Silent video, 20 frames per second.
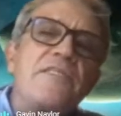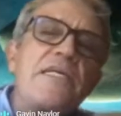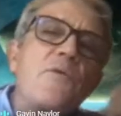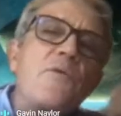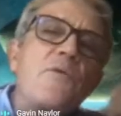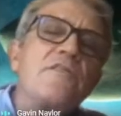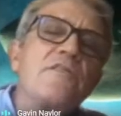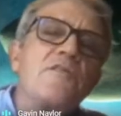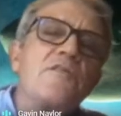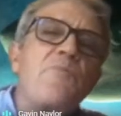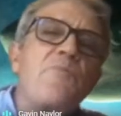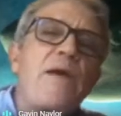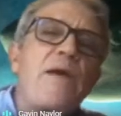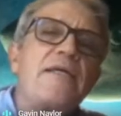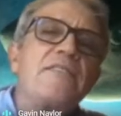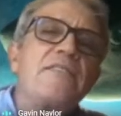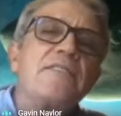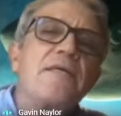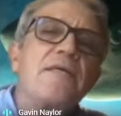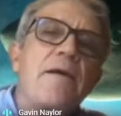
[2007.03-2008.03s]
of sequence
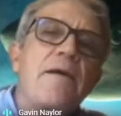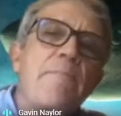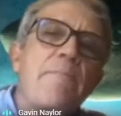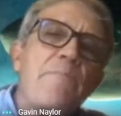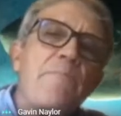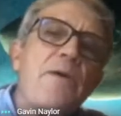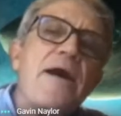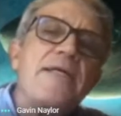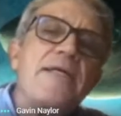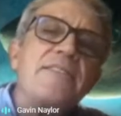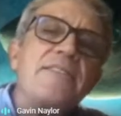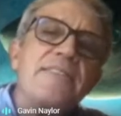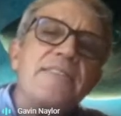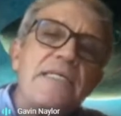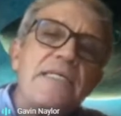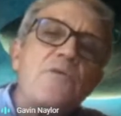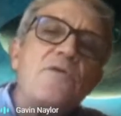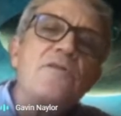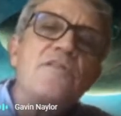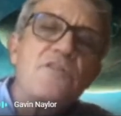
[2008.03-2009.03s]
space by
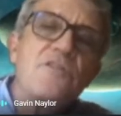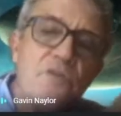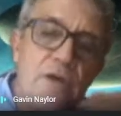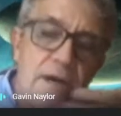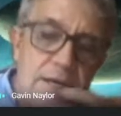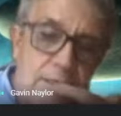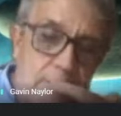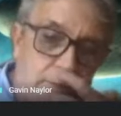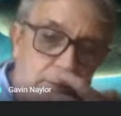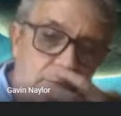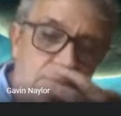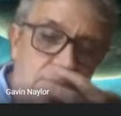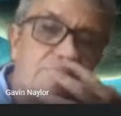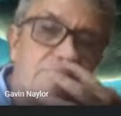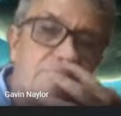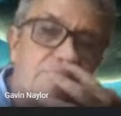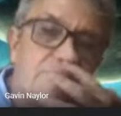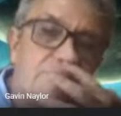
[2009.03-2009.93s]
sequence strings.